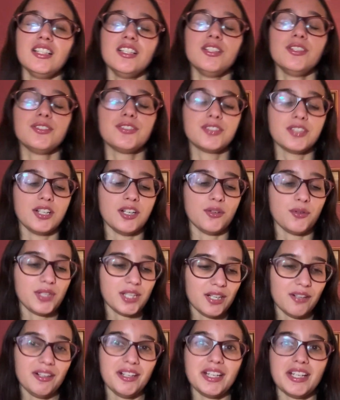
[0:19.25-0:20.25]
So
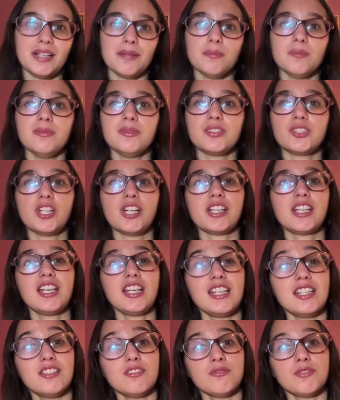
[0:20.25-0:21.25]
here I am, checking
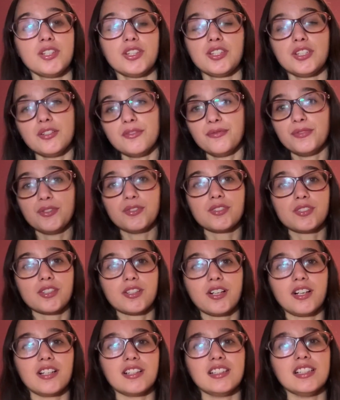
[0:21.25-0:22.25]
in with you, Future
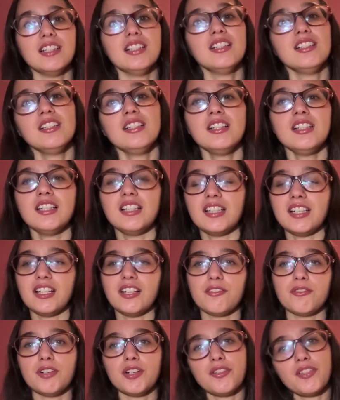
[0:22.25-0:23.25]
Carla,
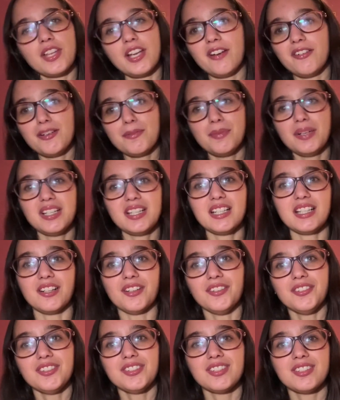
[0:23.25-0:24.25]
and with everybody
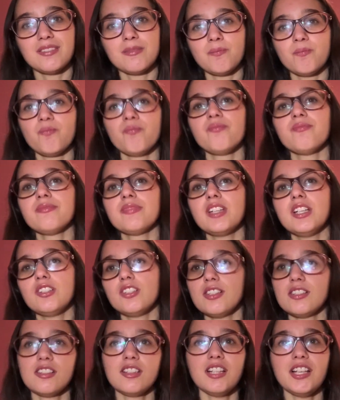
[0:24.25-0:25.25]
else, and
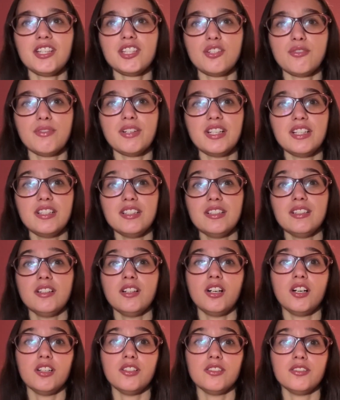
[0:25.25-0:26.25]
just to let you in
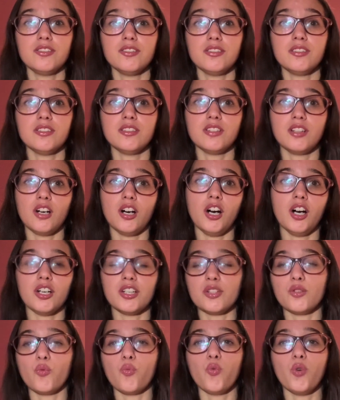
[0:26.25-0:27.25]

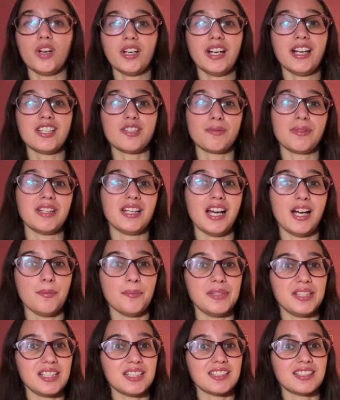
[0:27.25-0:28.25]
on what has been
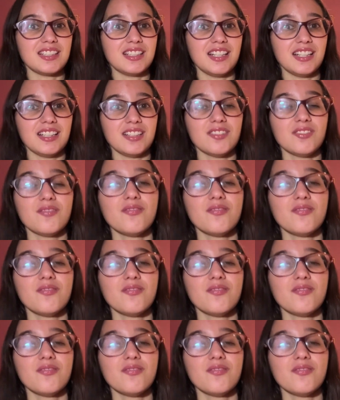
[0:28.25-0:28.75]
happening today.